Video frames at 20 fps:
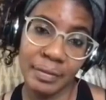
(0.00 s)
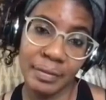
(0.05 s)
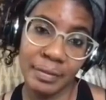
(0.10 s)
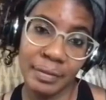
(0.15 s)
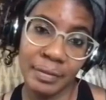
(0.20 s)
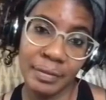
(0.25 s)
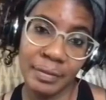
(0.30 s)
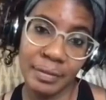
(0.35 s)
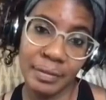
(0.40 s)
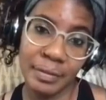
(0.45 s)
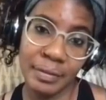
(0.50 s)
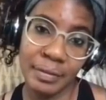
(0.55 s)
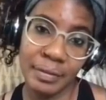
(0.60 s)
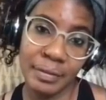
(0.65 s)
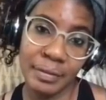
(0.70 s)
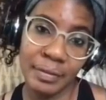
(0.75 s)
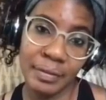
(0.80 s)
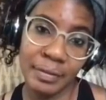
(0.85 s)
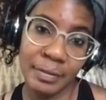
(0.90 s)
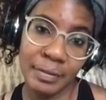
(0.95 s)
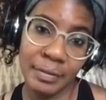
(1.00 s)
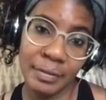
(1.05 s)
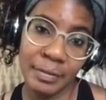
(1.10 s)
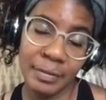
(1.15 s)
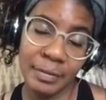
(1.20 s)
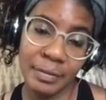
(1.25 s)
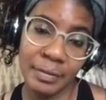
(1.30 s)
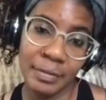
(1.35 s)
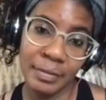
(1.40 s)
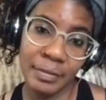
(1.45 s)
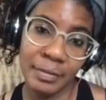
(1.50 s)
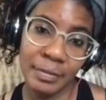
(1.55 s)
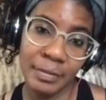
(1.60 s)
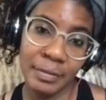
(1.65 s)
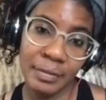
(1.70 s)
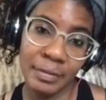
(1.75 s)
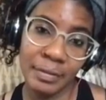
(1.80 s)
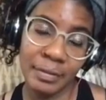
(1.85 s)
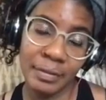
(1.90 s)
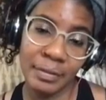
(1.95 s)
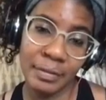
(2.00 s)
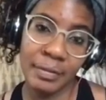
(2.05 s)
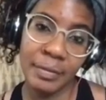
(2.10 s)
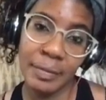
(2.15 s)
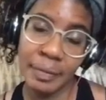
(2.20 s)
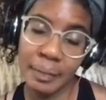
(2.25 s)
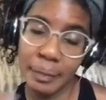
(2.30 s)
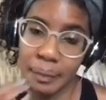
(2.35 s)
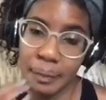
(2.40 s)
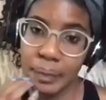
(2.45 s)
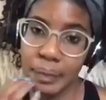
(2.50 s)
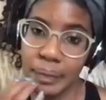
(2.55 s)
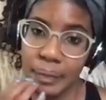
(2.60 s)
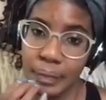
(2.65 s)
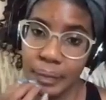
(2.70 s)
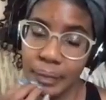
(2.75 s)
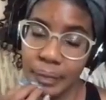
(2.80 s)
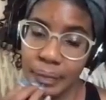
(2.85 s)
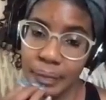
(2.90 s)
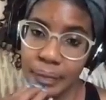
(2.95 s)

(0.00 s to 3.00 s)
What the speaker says: This person isn't speaking.